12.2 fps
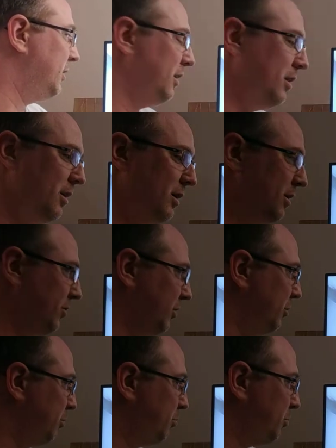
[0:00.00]
It's
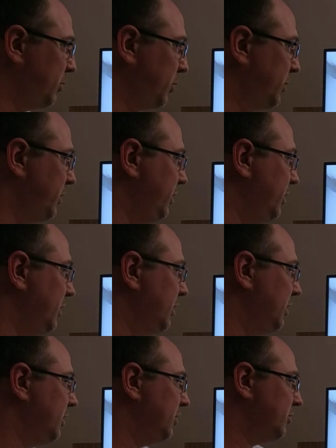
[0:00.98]
an employee
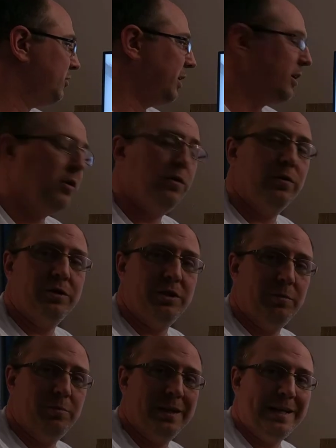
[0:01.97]
stock
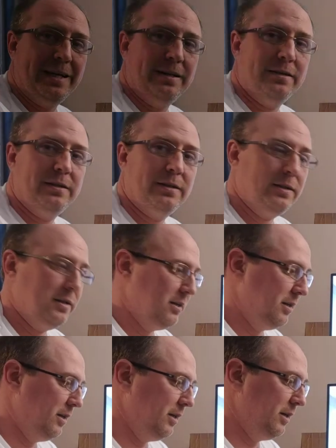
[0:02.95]
ownership plan.
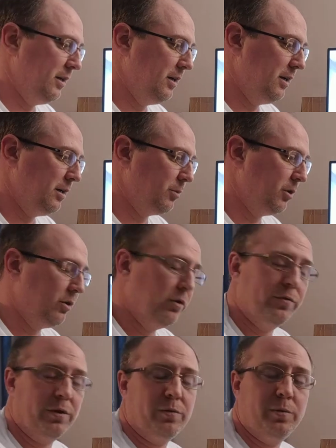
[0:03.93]
And I'm going to
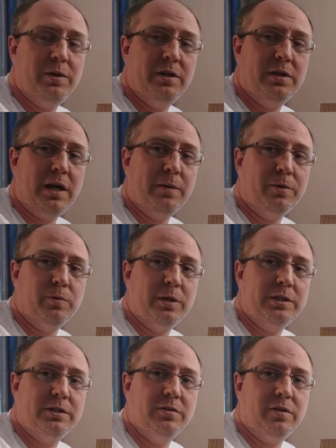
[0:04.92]
go over three common
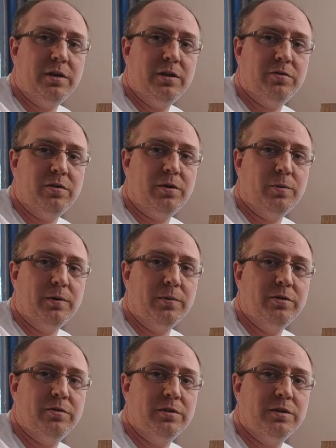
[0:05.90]
questions that I saw while
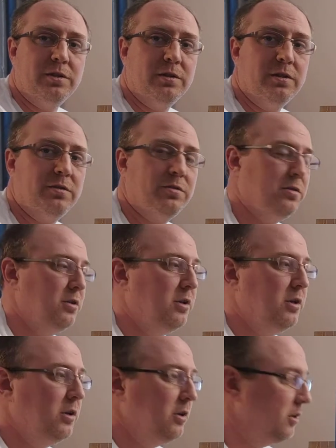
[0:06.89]
researching this.
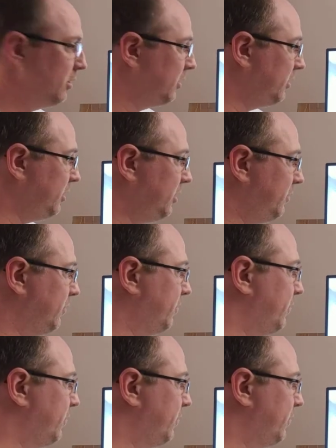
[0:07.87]
The